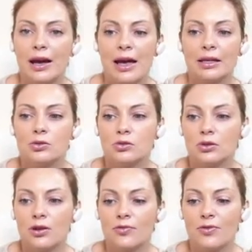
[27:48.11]
rats
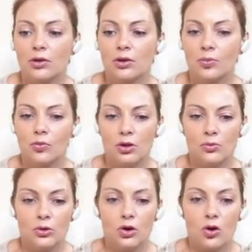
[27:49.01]
so the vacuum
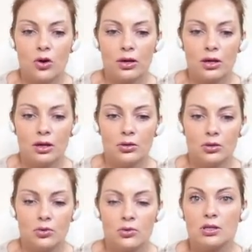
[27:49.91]
won't be going
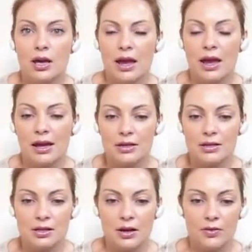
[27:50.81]
in those
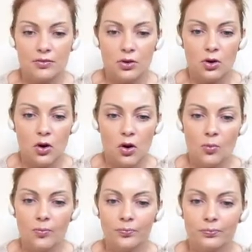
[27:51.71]
areas of your
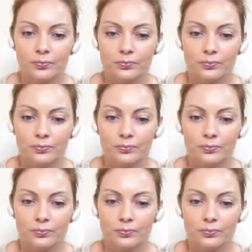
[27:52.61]
home.